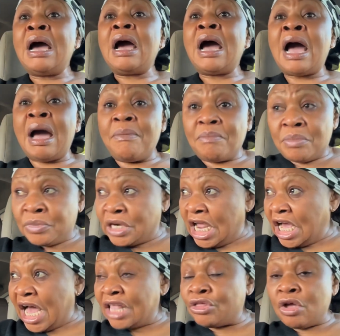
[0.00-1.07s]
the
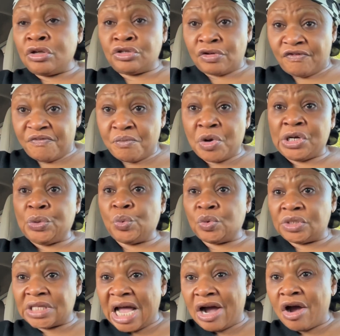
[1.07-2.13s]
cartons of money will
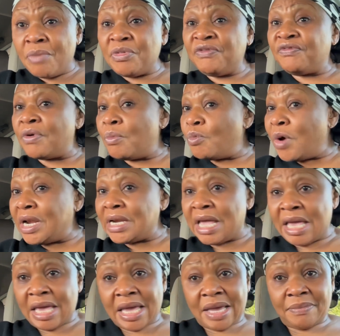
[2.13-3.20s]
start coming from 1
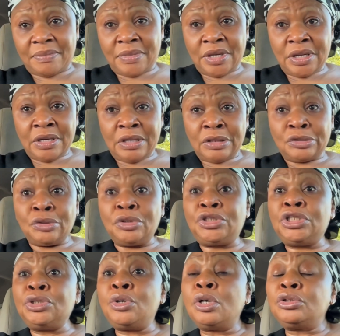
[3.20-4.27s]
a.m. So
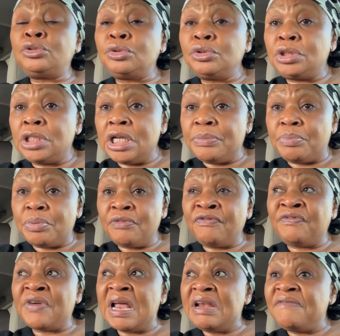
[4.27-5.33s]
she goes to sleep
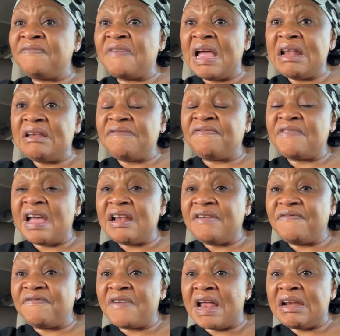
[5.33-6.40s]
very, very, very,
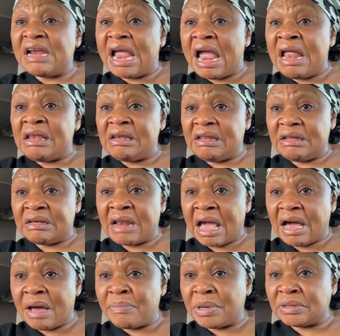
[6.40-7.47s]
very early,
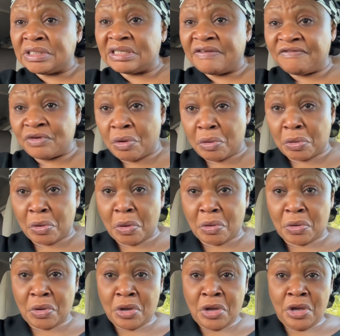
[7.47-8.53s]
like about 7
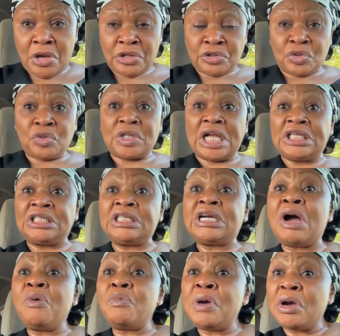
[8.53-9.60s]
o'clock, so that she
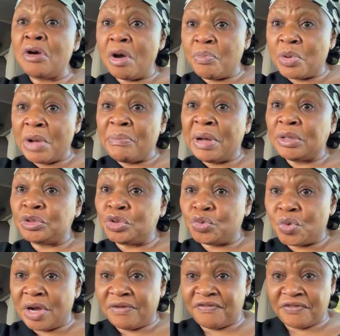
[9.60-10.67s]
can wake up about
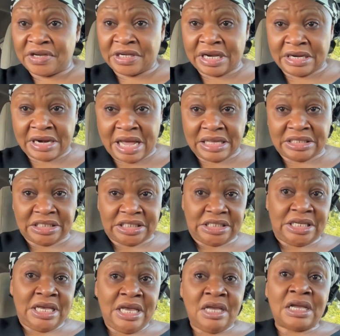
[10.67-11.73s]
12 in the night
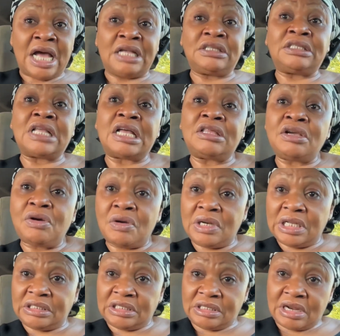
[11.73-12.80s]
and start
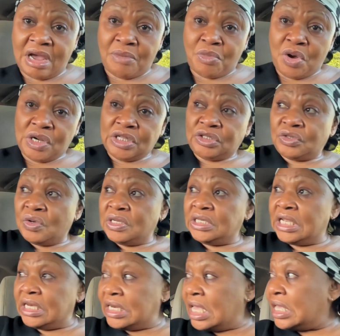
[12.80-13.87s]
collecting her money. So
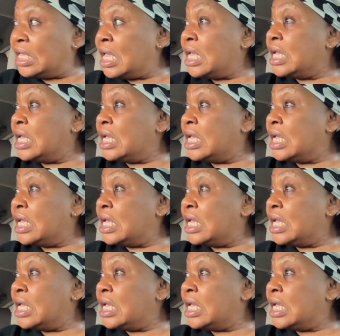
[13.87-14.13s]
the